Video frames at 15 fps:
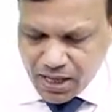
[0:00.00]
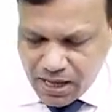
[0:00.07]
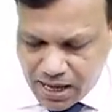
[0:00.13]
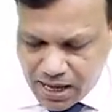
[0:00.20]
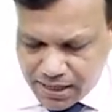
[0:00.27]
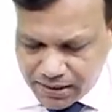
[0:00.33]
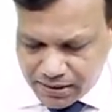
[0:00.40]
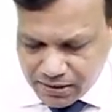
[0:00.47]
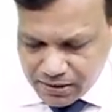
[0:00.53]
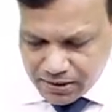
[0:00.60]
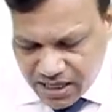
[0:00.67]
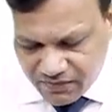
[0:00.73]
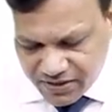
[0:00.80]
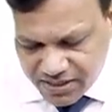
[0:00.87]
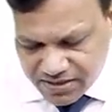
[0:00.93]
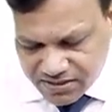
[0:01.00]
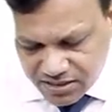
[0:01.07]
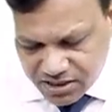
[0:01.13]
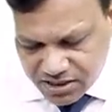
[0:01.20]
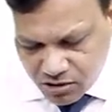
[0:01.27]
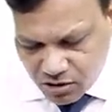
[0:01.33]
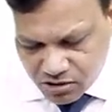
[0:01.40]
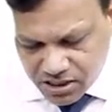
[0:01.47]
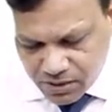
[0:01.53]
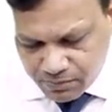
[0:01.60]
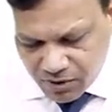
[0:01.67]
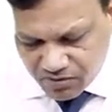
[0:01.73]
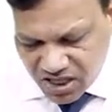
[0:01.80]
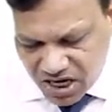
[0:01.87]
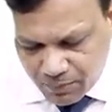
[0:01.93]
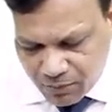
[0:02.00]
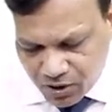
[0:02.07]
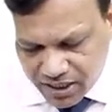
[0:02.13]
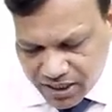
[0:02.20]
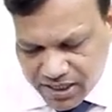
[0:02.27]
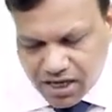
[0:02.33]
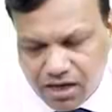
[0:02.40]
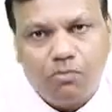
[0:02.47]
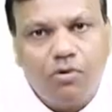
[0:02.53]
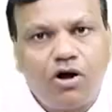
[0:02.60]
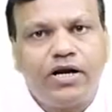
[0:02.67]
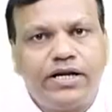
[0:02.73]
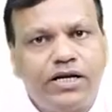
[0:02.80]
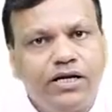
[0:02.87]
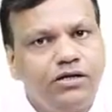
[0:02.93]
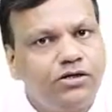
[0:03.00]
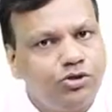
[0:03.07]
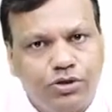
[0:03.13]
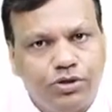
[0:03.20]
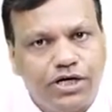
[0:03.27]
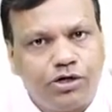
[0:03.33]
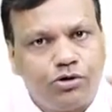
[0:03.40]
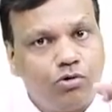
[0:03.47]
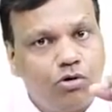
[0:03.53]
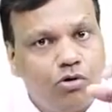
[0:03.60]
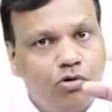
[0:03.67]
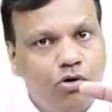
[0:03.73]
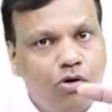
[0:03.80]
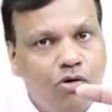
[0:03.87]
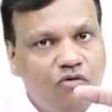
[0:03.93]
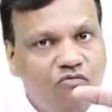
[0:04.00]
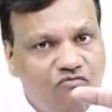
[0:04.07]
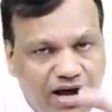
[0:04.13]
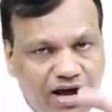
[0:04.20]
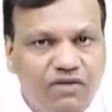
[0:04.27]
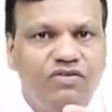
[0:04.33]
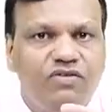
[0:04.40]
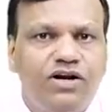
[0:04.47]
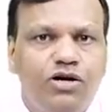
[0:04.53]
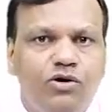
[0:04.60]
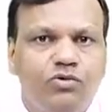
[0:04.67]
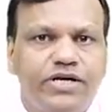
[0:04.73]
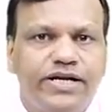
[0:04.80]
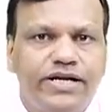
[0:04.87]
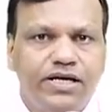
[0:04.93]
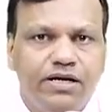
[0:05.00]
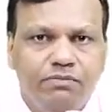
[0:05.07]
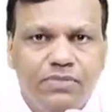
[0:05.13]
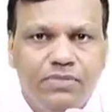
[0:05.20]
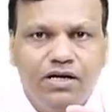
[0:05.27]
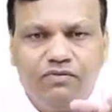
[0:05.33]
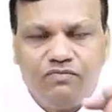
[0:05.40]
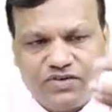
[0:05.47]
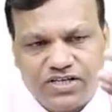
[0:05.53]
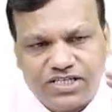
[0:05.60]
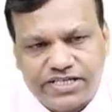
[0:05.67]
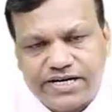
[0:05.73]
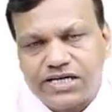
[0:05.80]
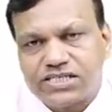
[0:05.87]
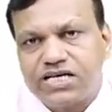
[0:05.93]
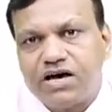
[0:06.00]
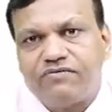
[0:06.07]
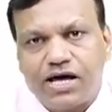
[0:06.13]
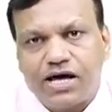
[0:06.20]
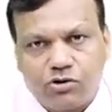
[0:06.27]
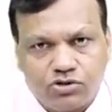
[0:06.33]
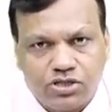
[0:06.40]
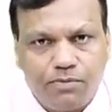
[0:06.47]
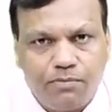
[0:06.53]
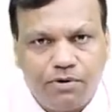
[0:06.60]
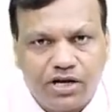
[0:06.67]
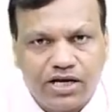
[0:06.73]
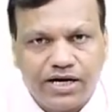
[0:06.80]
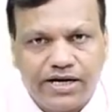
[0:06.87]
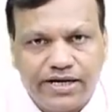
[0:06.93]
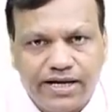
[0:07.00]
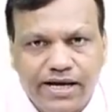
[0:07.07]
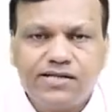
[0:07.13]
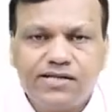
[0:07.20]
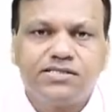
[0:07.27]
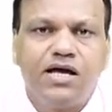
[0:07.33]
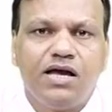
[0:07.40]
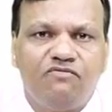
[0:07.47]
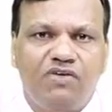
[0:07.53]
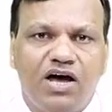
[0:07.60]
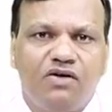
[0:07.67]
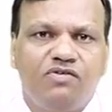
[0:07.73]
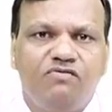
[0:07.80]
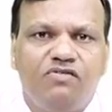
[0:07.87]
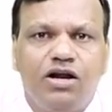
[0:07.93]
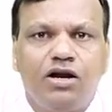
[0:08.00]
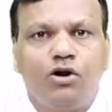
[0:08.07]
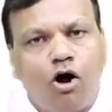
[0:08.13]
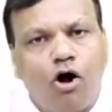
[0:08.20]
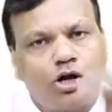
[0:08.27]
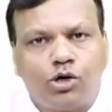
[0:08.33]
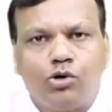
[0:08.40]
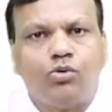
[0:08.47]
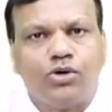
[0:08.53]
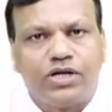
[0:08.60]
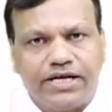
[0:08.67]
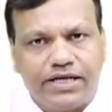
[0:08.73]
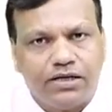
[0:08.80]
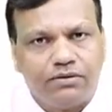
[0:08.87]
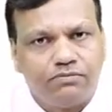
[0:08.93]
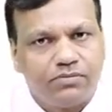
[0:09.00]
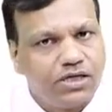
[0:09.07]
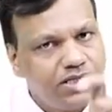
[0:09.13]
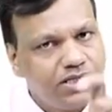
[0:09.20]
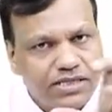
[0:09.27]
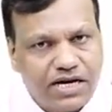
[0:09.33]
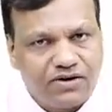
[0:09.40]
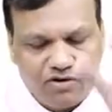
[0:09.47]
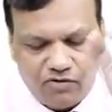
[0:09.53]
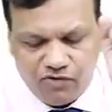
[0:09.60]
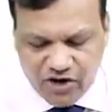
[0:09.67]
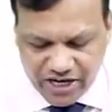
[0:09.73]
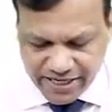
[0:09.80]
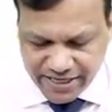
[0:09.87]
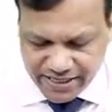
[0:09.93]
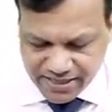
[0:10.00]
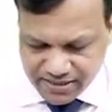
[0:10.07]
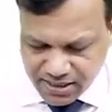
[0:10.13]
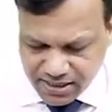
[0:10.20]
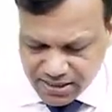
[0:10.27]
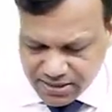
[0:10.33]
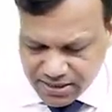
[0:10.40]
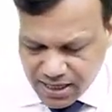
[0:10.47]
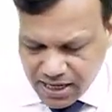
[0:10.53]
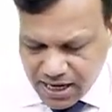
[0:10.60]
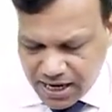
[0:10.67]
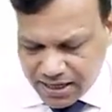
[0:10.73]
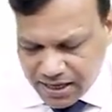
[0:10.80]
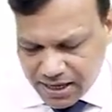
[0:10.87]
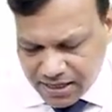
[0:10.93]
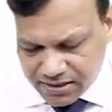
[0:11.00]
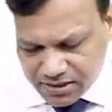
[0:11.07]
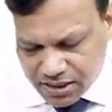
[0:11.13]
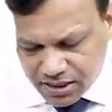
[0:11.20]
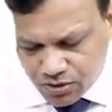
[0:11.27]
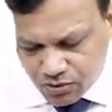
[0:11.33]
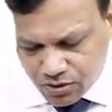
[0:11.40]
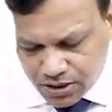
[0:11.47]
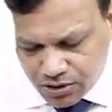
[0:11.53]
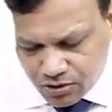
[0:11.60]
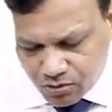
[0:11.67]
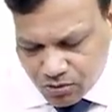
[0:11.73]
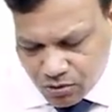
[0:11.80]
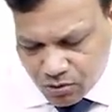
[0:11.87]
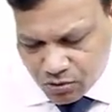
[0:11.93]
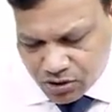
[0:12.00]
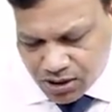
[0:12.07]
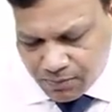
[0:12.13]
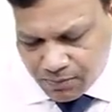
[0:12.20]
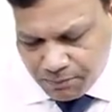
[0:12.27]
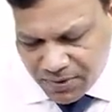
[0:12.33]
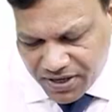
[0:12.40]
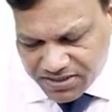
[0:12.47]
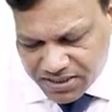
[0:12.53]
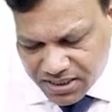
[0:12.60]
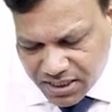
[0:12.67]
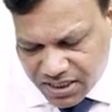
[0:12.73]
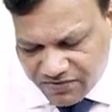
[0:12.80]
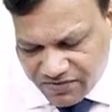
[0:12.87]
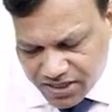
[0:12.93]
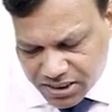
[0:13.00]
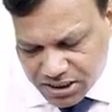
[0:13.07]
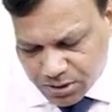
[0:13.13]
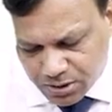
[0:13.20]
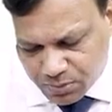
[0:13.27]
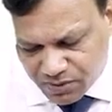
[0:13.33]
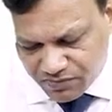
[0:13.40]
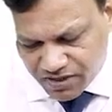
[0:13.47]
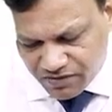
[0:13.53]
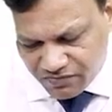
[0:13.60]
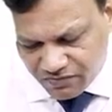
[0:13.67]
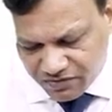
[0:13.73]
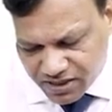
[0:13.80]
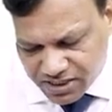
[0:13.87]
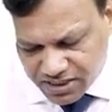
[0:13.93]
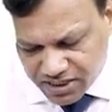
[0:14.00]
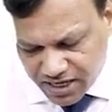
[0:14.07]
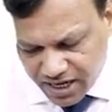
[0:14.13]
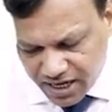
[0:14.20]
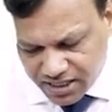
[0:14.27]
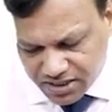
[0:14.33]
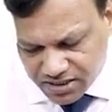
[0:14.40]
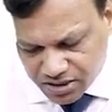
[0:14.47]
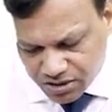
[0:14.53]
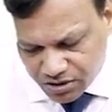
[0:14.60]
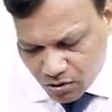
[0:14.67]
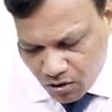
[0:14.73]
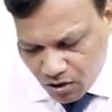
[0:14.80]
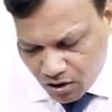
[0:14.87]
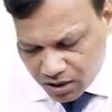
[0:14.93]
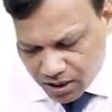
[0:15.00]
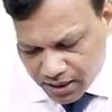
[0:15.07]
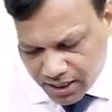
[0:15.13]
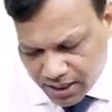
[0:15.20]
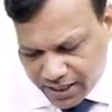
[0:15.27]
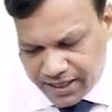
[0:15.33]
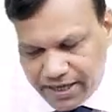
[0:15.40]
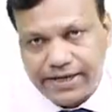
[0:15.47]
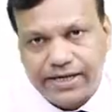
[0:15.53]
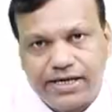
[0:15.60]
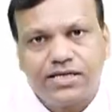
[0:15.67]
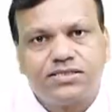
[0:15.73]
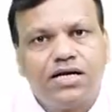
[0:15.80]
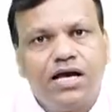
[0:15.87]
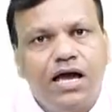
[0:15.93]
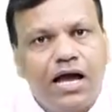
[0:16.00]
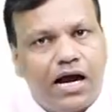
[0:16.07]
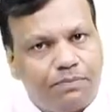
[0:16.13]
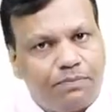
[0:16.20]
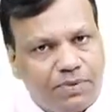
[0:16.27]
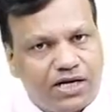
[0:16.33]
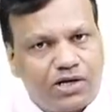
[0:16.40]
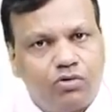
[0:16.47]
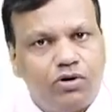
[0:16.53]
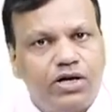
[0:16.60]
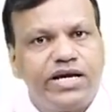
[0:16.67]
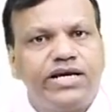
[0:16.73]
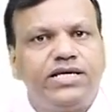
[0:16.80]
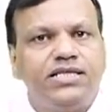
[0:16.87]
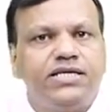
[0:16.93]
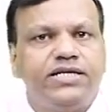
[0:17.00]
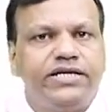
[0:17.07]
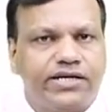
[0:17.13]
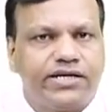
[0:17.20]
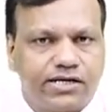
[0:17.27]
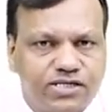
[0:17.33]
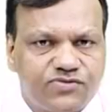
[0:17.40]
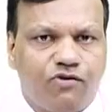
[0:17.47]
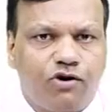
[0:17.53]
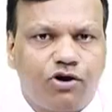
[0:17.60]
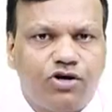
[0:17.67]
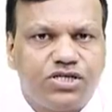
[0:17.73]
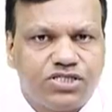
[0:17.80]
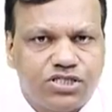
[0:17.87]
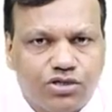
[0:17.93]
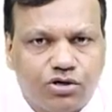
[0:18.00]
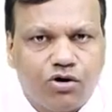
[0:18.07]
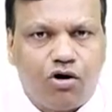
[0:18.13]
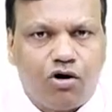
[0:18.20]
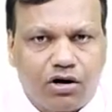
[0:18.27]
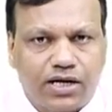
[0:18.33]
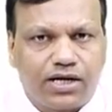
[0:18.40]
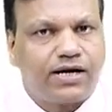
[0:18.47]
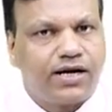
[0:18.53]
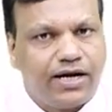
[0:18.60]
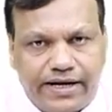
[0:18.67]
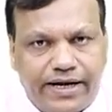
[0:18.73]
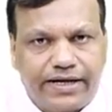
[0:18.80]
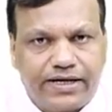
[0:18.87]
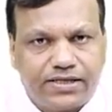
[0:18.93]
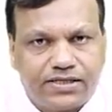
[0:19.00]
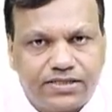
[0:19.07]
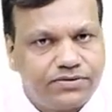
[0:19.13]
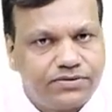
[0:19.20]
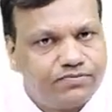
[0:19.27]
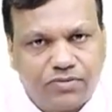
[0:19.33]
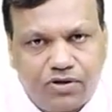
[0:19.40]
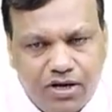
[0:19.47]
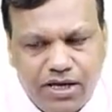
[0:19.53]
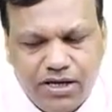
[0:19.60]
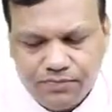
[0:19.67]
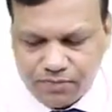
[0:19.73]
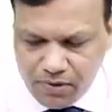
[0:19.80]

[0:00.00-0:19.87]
And then we discuss the concept of therapeutic drug monitoring. You need to know when we will do TDM, which drugs have narrow therapeutic index, when we will not do TDM. That we have already discussed. And lastly, you need to know the basic differences between first and zero order kinetics, and particularly the drugs following zero order kinetics. Okay.